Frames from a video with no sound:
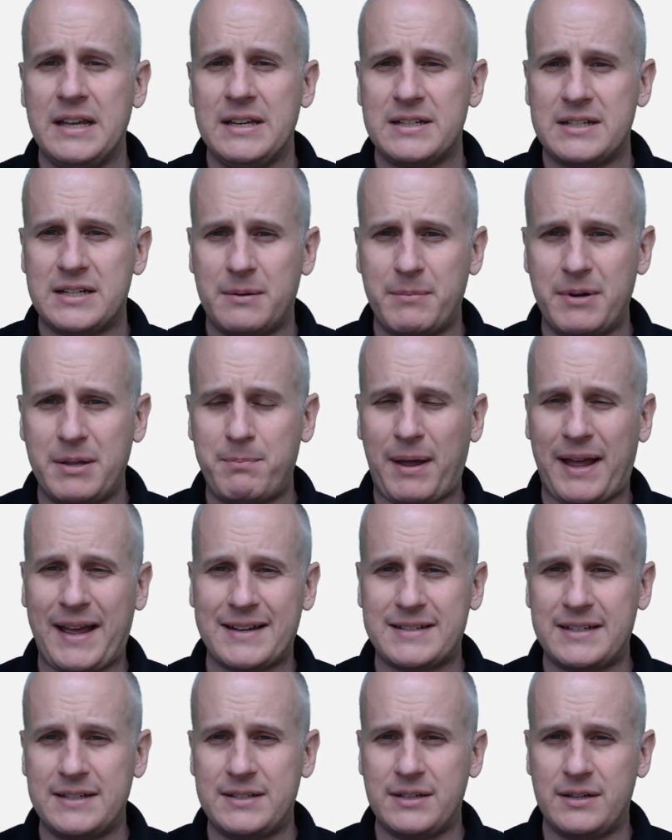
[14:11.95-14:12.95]
somebody
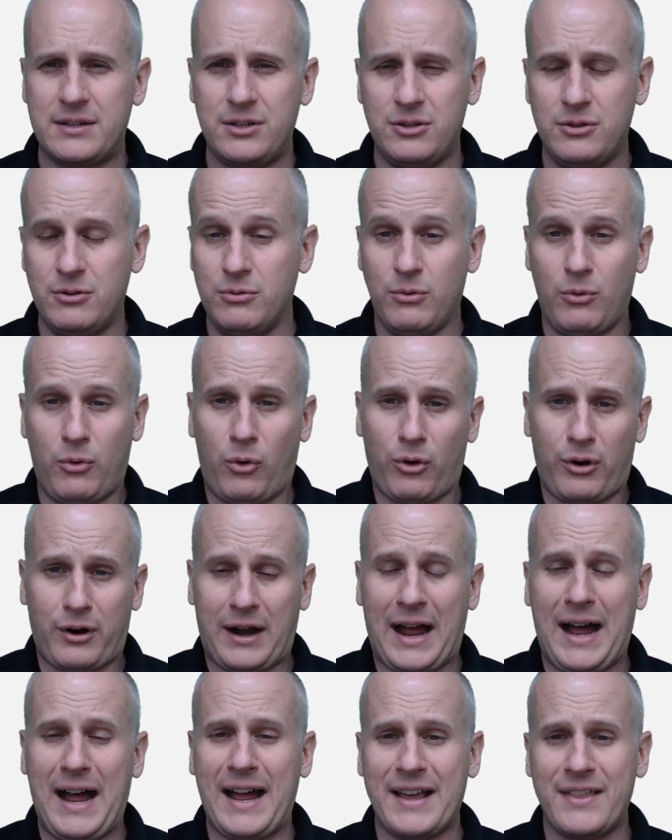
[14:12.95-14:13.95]
passes you
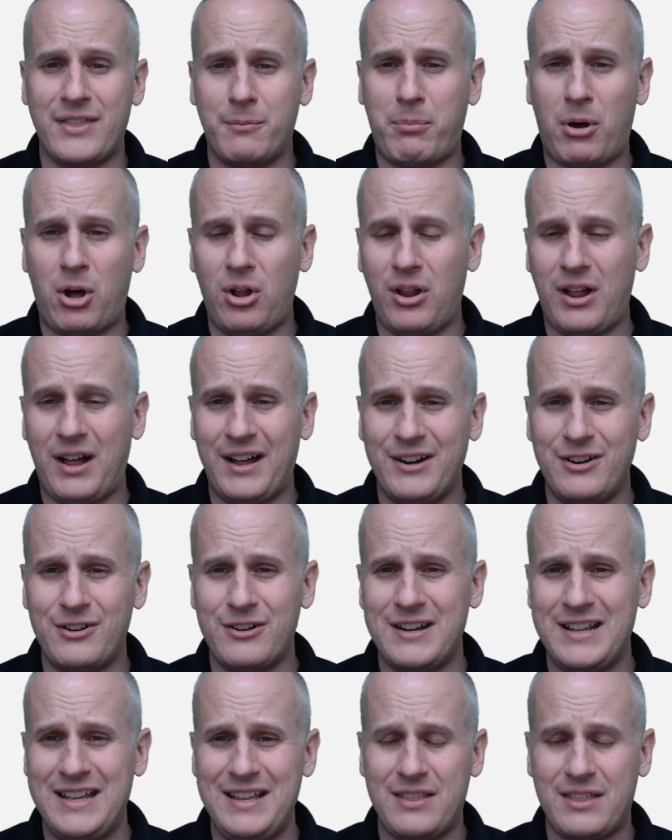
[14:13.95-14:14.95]
or I the ball
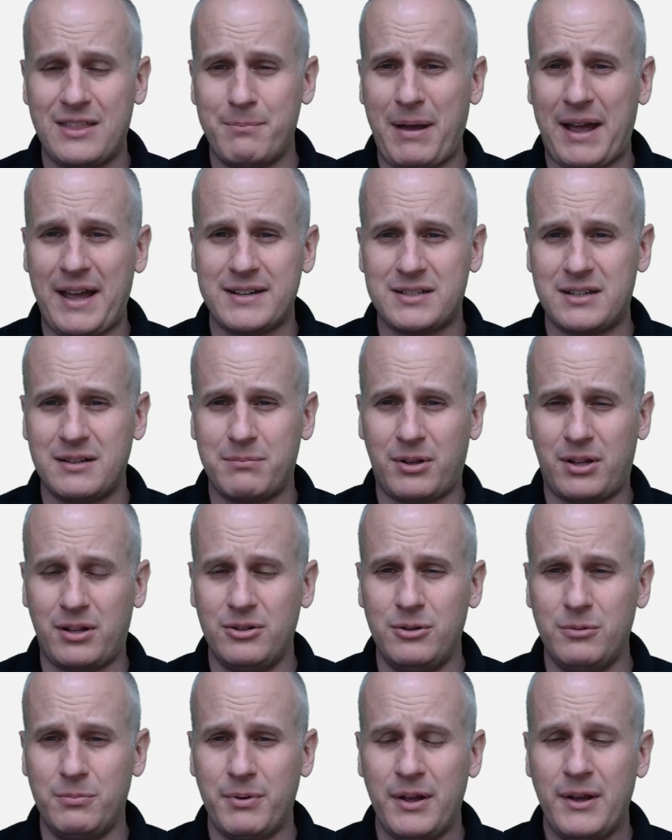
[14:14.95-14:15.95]
underneath the basketball
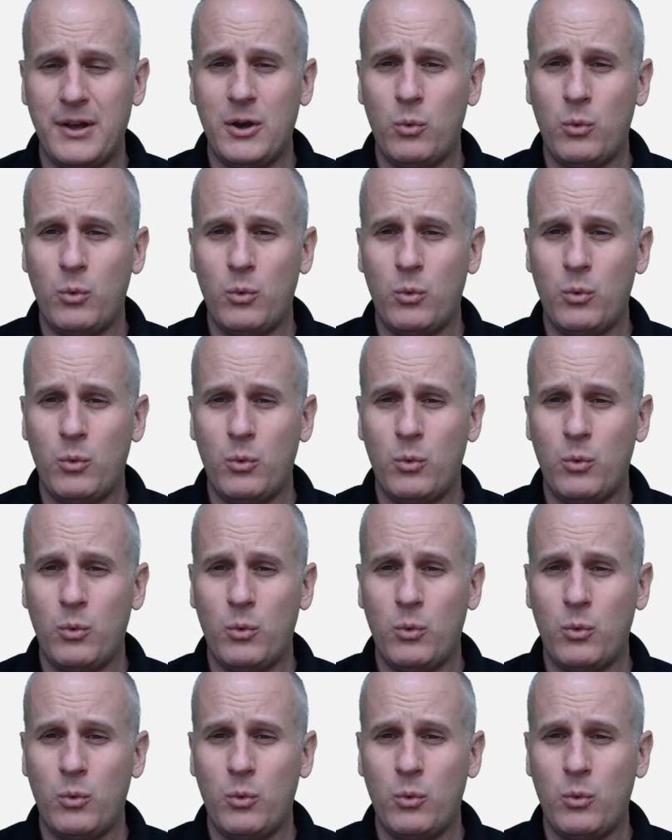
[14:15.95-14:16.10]
hoop,